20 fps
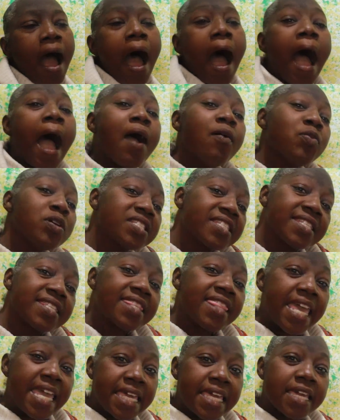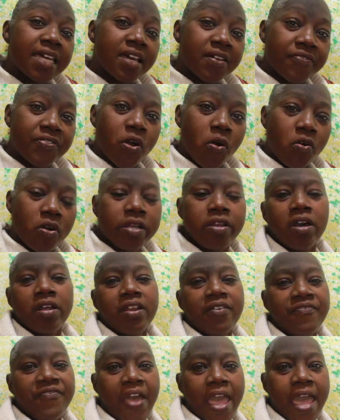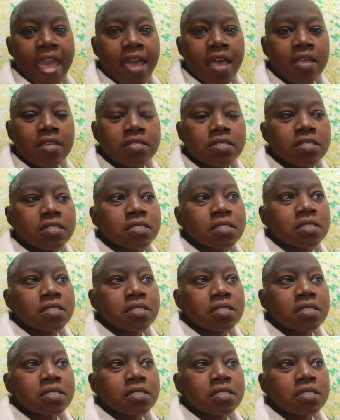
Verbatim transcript: I was thinking of going on a fast,